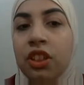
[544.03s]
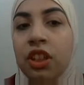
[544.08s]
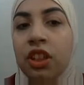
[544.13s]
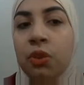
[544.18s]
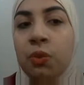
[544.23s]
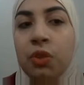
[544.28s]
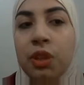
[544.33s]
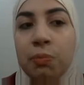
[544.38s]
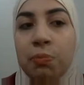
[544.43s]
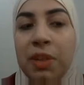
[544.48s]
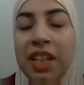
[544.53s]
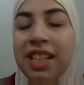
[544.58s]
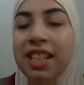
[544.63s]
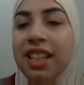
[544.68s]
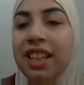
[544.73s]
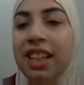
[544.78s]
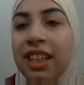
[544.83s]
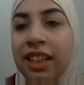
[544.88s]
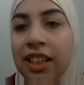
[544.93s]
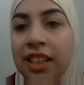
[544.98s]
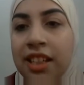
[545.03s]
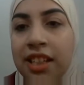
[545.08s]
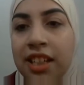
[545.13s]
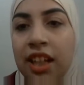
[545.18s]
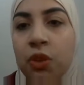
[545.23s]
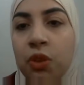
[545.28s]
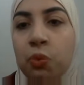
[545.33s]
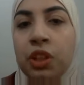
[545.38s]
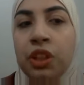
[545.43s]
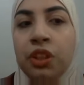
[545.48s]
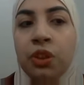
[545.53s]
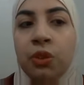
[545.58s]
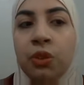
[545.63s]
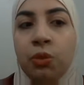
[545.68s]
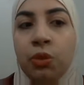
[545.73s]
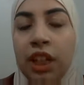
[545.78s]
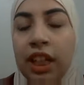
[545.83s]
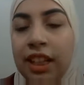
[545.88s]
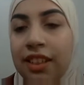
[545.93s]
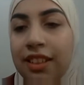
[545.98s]
know, the best thing is that when you
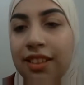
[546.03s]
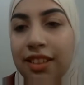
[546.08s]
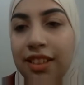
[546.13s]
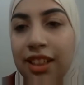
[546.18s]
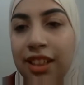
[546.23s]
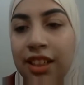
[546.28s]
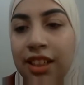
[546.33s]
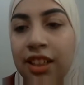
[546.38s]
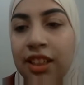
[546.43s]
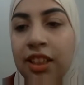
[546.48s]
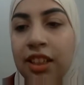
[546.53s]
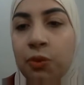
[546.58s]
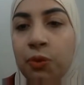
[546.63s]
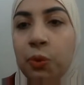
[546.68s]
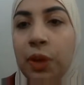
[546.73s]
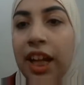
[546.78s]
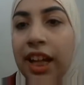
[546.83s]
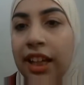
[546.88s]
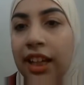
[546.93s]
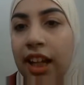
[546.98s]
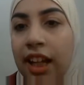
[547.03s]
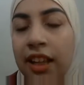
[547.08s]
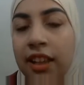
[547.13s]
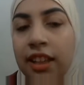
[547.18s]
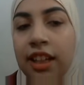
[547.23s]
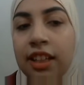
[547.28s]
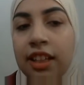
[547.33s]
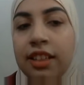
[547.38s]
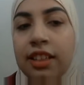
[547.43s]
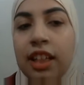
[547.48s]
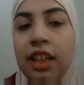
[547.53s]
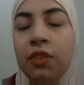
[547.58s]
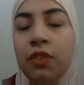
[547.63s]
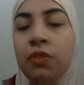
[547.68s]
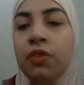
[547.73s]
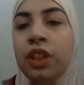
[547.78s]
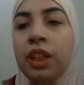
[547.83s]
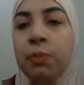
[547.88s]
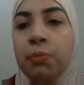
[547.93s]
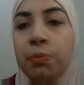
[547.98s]
write in a way and that
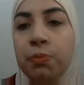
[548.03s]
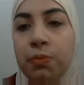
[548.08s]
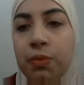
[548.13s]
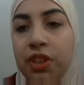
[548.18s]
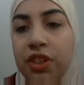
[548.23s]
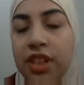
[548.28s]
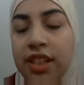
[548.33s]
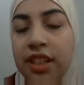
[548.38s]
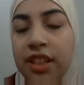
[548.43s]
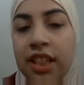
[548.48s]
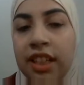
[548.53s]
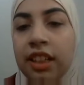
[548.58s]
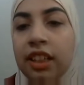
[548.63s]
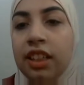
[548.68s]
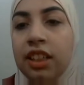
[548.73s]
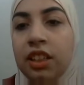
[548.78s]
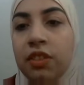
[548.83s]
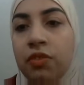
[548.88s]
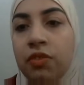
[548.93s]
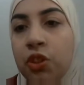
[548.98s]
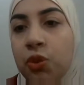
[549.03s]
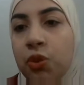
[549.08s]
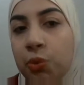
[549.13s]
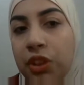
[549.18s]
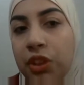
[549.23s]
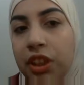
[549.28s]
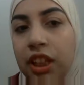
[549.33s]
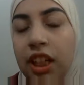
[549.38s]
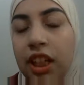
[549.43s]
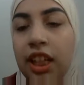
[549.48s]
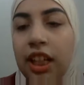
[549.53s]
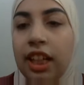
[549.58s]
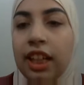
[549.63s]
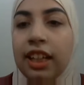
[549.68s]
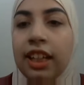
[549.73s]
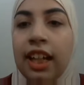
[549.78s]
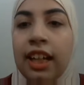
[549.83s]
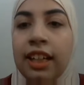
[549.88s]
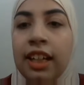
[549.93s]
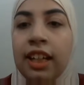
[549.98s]
every single individual
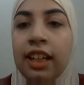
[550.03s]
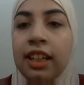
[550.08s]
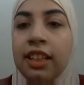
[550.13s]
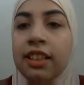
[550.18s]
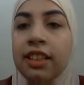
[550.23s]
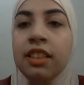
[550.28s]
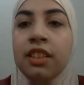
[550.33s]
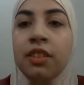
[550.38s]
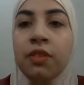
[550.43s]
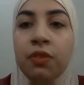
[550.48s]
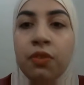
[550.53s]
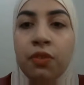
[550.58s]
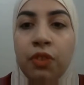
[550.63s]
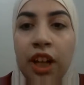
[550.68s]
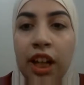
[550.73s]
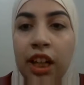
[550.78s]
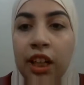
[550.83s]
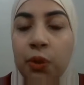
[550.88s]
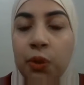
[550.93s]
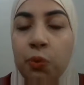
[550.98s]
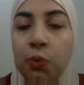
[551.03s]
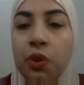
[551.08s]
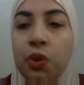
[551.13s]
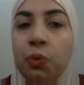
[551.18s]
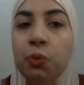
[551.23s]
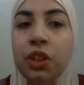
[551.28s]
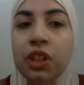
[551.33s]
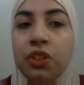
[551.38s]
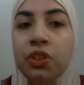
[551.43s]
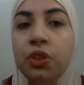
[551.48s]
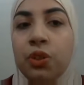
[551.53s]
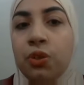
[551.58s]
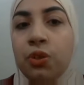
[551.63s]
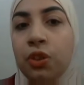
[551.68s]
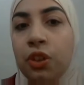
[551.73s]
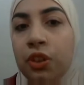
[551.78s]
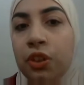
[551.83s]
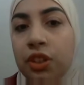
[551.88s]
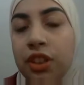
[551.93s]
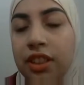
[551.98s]
can identify with what you
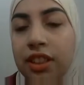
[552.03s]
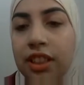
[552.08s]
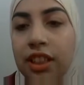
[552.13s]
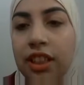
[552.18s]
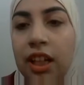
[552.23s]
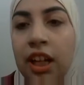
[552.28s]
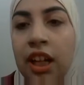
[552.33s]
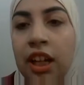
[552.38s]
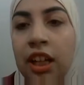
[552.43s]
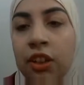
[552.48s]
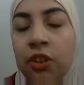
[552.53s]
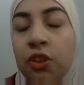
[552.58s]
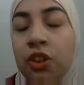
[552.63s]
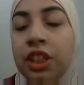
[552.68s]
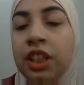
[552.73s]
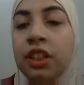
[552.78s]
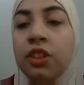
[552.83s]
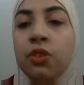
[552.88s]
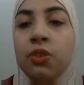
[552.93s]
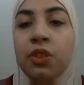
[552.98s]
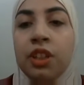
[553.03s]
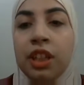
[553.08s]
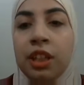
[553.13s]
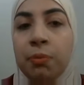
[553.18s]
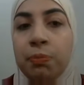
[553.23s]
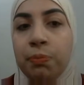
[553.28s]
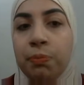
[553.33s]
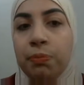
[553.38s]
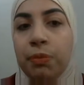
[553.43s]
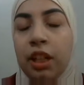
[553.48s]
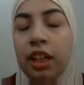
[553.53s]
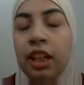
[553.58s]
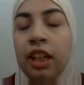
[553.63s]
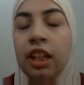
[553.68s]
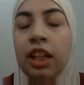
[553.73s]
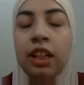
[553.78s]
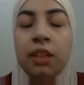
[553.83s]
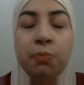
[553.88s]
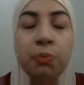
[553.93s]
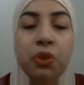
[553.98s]
wrote according to their
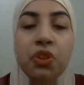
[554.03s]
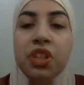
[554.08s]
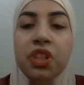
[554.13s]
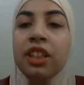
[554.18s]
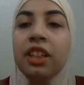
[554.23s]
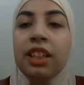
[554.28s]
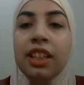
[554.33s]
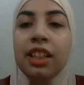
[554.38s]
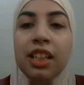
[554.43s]
personal